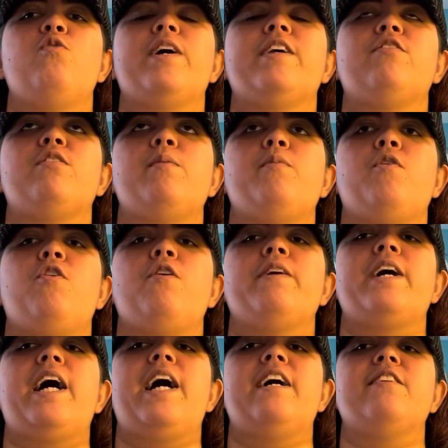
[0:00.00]
gets reborn
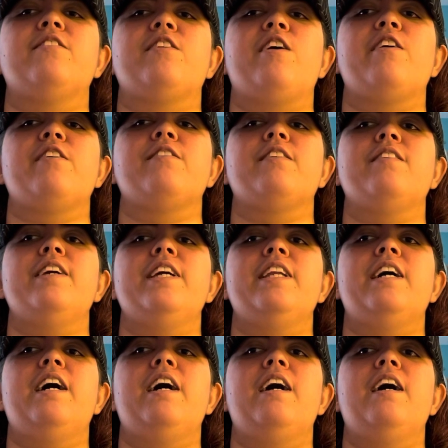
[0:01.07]
as goddess
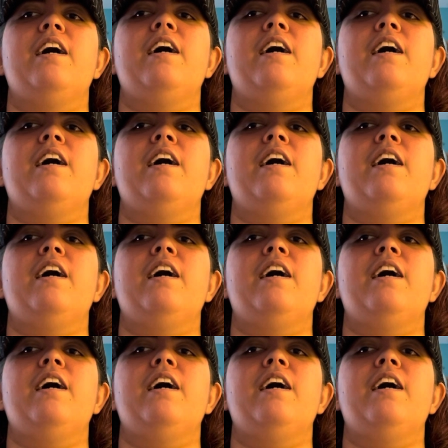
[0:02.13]
Athena,